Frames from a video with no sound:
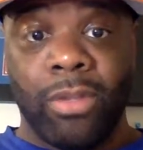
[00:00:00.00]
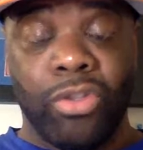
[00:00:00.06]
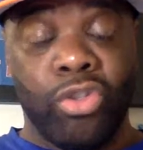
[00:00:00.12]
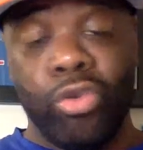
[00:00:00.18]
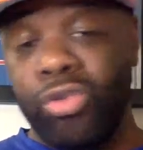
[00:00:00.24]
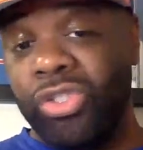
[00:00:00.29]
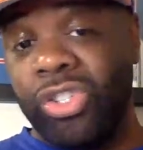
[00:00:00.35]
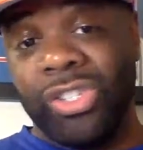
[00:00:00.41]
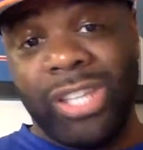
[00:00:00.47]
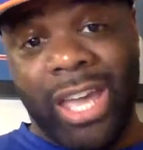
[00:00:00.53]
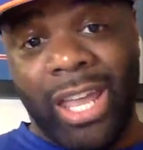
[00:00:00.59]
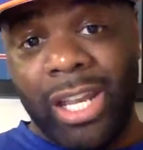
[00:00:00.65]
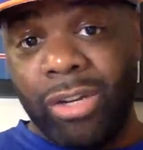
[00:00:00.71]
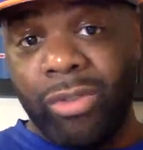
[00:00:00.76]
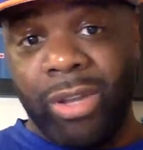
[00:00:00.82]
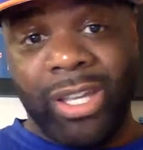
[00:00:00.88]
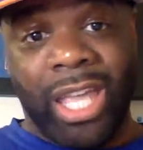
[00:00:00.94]
Deuce just had
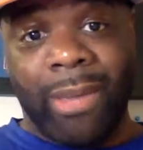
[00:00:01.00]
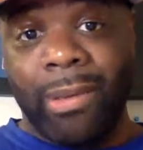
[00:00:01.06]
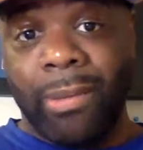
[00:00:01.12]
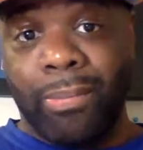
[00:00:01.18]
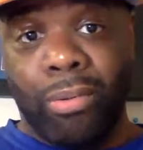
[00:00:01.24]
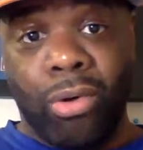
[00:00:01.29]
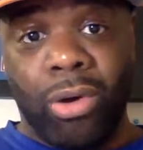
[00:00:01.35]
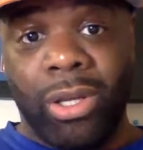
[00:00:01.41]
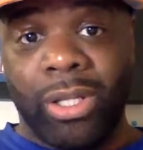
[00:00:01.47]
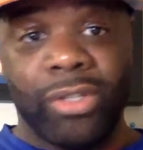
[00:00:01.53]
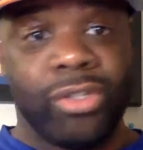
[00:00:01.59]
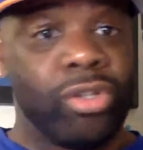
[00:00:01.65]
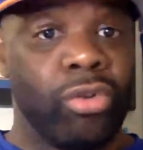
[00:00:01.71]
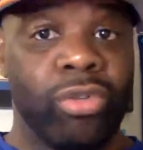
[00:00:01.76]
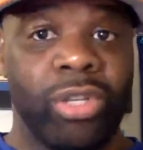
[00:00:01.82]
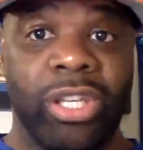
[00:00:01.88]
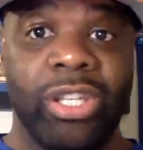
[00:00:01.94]
a great game in Portland,
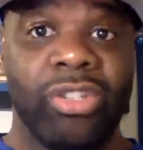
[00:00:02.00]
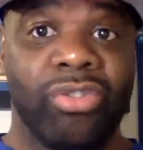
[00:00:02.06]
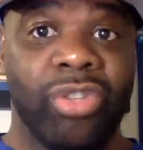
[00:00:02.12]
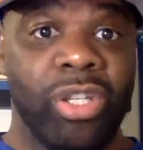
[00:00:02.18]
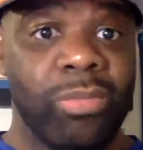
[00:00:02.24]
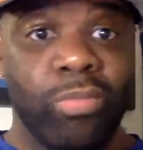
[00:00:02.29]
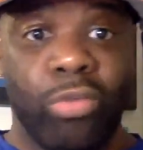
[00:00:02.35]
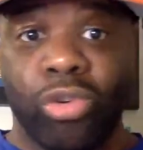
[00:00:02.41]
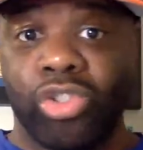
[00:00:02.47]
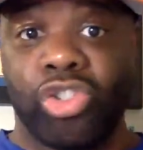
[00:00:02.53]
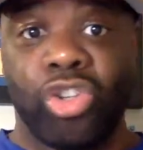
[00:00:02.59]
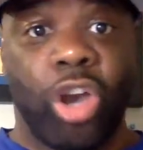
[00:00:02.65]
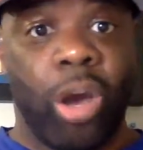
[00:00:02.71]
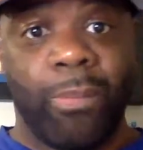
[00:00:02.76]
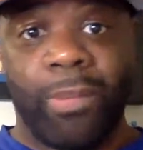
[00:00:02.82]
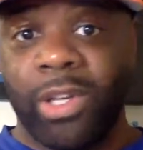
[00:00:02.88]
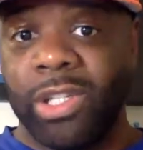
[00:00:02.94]
so he's more
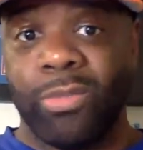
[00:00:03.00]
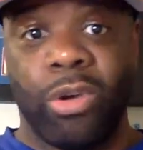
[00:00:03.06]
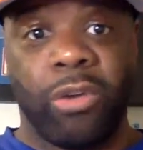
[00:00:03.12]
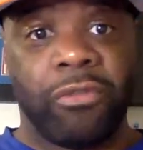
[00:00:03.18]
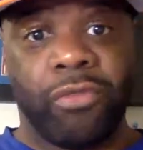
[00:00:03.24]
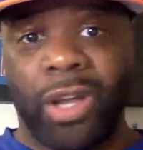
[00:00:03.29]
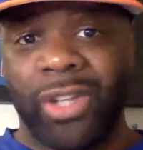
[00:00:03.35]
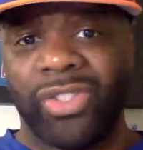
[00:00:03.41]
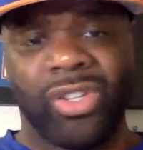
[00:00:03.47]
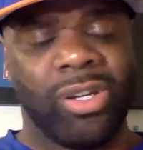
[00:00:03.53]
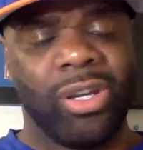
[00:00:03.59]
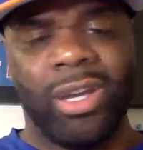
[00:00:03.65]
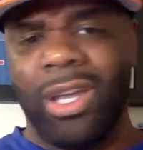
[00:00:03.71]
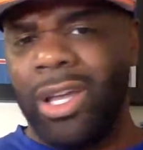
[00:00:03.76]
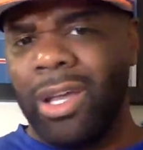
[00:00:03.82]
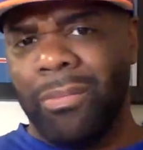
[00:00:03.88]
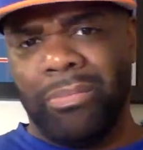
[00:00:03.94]
sharper. He's more fresher.
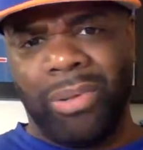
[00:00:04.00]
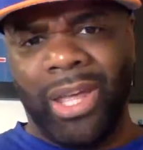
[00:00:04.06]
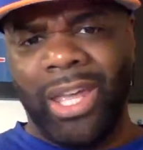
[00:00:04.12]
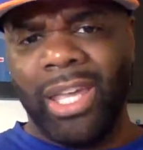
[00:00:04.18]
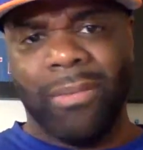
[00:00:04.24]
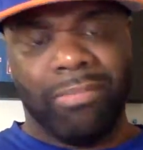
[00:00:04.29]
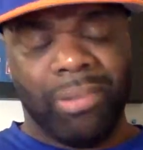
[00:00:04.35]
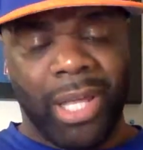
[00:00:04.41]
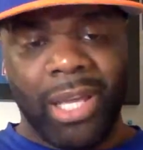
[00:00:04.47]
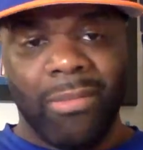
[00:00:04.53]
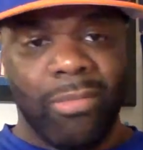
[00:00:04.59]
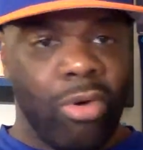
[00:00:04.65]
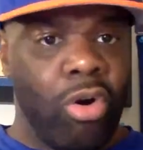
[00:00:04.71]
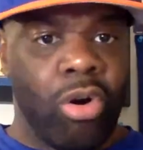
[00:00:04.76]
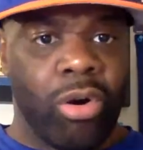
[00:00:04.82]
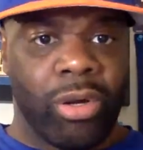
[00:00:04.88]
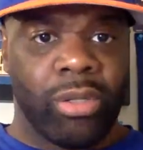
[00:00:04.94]
Play him
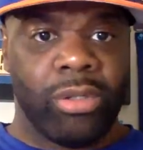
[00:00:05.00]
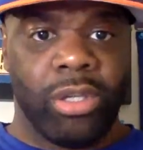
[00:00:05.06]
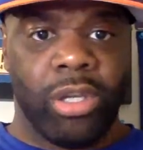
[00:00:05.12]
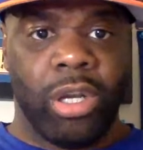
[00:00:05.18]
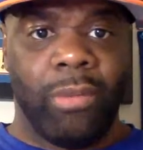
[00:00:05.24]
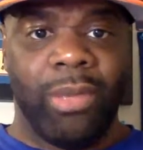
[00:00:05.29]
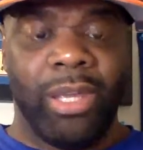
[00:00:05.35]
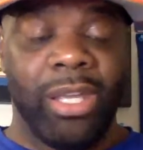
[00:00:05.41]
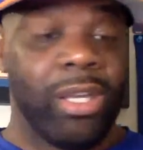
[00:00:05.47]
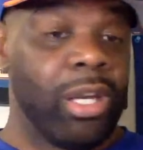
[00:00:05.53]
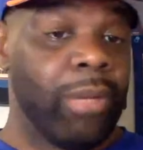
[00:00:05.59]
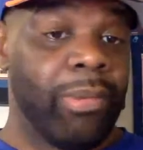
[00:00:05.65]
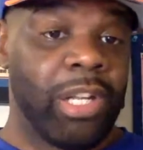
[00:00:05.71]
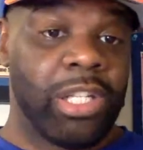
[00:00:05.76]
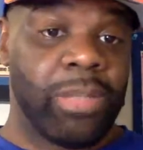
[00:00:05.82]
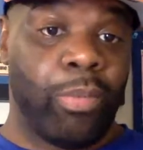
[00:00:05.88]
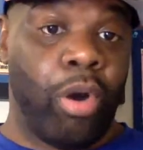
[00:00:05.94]
more. You know what I mean? He could have
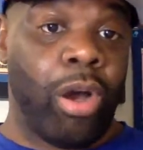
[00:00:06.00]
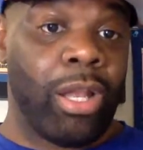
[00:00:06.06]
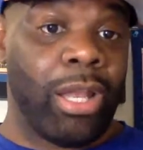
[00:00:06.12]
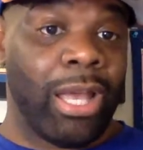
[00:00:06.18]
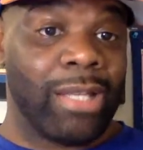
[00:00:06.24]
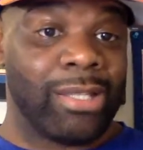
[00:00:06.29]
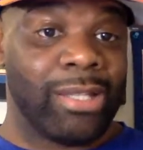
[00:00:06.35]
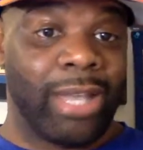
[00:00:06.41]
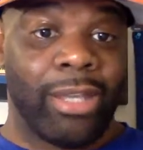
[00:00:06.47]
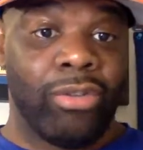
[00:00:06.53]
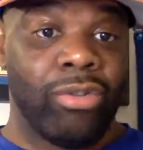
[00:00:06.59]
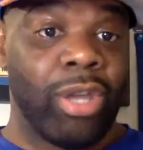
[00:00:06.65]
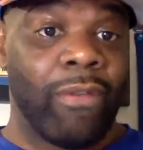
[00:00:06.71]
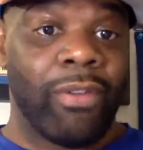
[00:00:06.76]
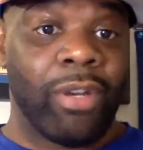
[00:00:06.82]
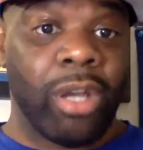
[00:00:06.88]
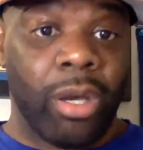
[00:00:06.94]
been a spark last night. You
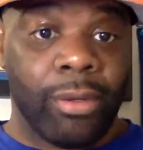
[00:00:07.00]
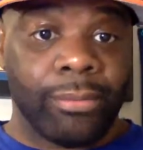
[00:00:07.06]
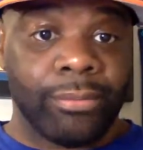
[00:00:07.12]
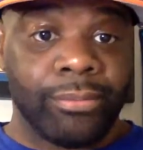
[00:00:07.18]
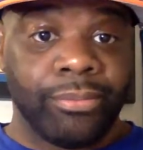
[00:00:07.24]
never know.